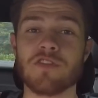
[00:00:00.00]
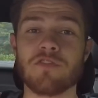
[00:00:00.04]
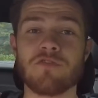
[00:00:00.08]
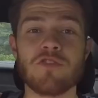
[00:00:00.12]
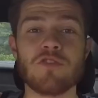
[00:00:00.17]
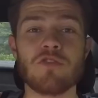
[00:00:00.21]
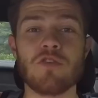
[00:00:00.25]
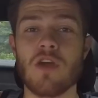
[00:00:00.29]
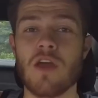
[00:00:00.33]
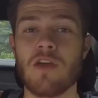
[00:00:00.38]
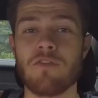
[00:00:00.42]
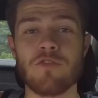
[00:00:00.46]
If
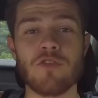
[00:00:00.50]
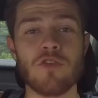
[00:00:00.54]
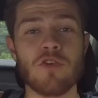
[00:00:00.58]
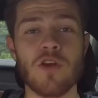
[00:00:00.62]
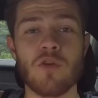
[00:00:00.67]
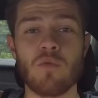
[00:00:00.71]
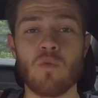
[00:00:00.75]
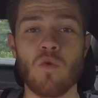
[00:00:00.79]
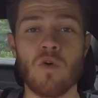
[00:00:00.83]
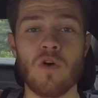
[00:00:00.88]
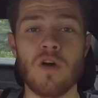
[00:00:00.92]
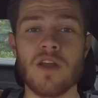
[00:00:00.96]
you're
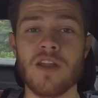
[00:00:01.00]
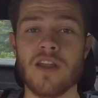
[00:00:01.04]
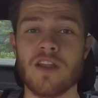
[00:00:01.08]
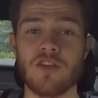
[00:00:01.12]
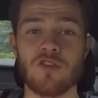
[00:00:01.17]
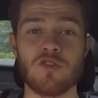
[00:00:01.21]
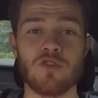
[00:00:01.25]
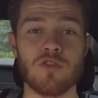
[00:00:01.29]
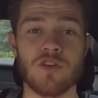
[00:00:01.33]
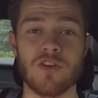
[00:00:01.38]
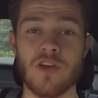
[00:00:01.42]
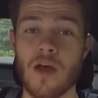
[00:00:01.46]
in one and
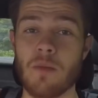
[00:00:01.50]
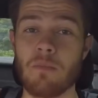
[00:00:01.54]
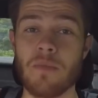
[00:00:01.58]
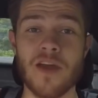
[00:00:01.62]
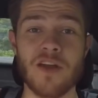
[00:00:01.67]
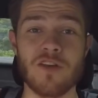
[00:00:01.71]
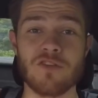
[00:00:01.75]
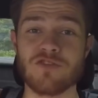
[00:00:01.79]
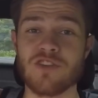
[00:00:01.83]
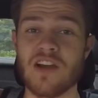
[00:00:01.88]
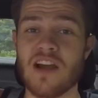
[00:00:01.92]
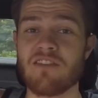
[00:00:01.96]
you're a
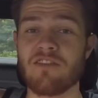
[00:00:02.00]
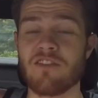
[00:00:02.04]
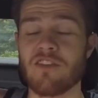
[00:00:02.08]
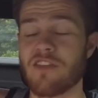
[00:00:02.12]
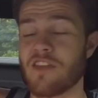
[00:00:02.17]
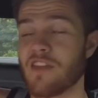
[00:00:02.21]
better driver